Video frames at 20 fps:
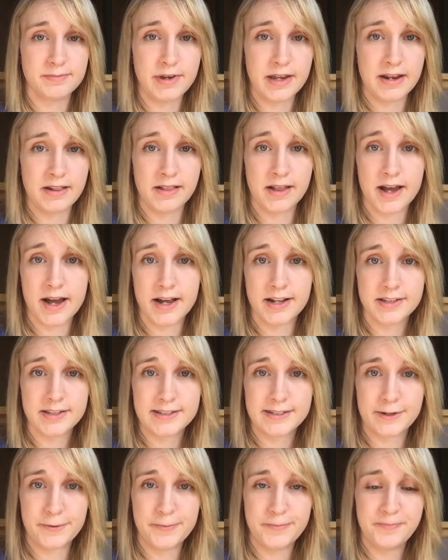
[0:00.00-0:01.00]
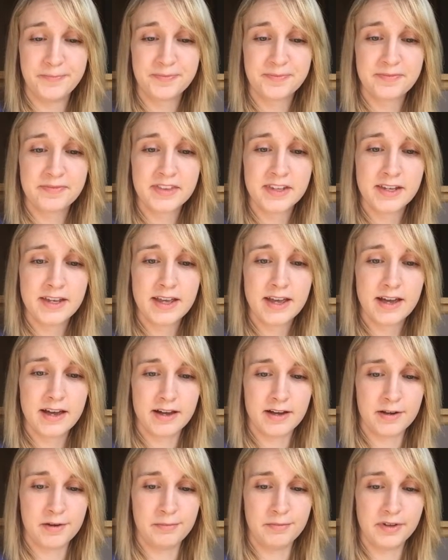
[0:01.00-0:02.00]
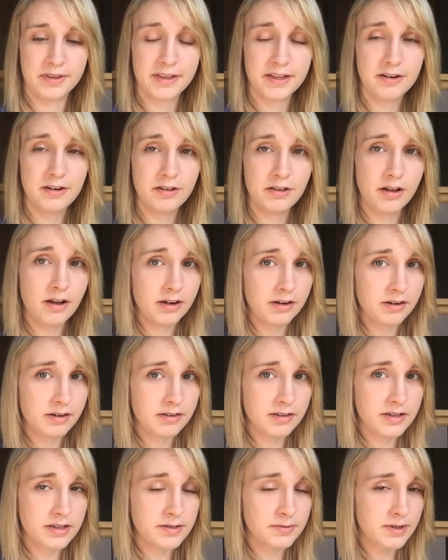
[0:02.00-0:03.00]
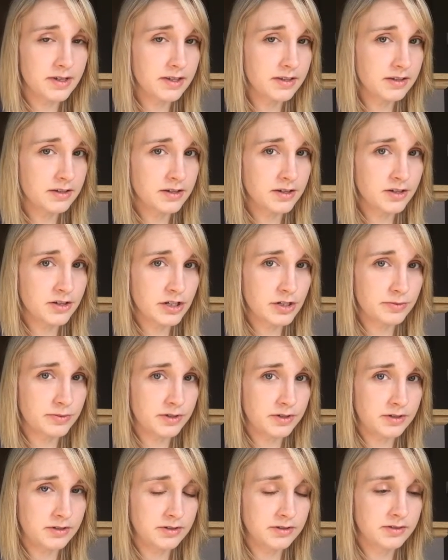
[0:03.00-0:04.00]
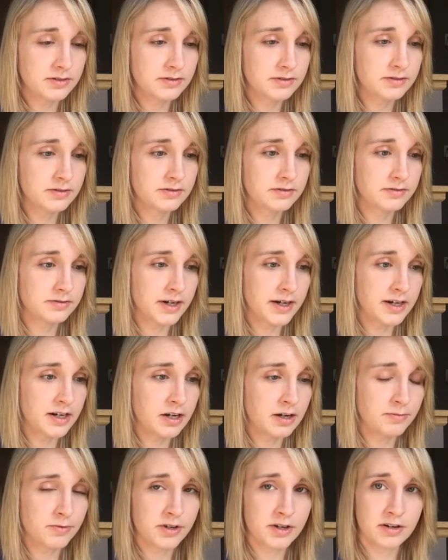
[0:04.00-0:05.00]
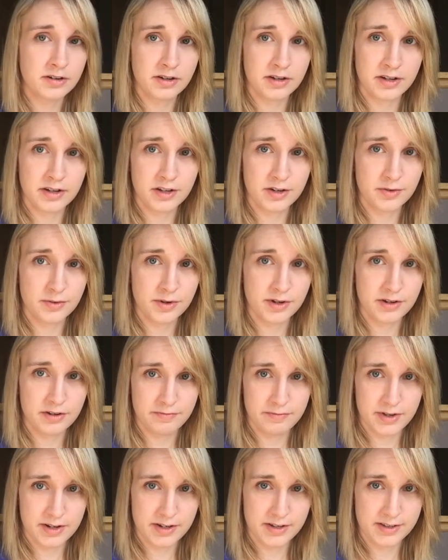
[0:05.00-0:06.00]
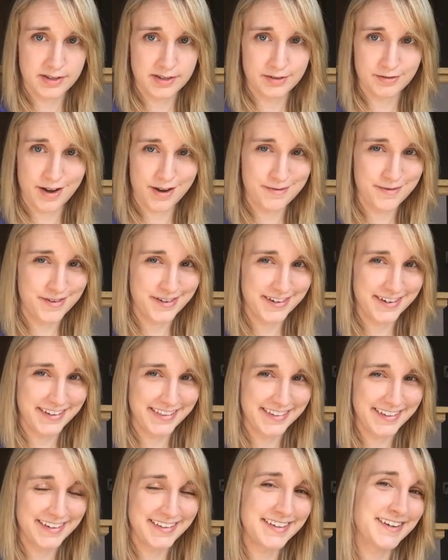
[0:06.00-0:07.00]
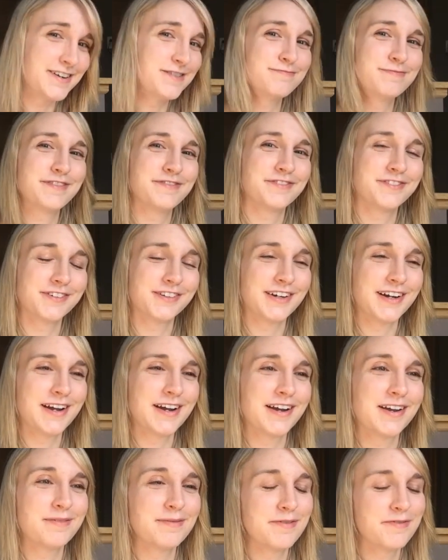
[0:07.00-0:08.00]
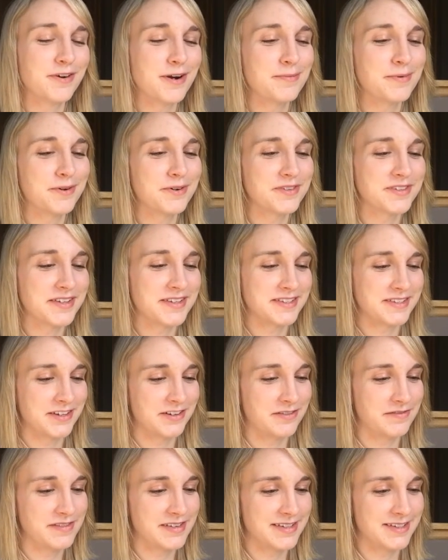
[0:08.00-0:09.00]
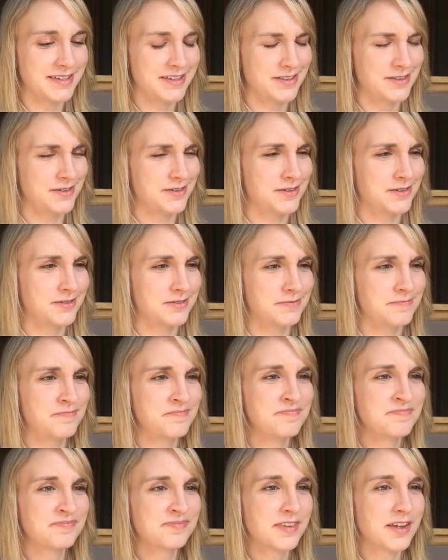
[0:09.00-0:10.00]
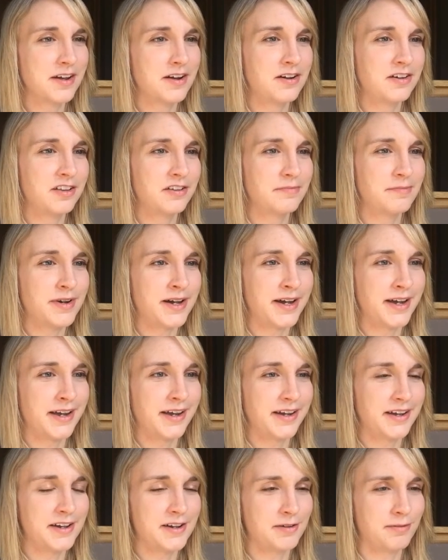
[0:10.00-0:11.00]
mean a lot. So a little longer this week than usual. Right now I'm running on 12 minutes, so I will cut that down before I post it, so you don't have to sit through all of my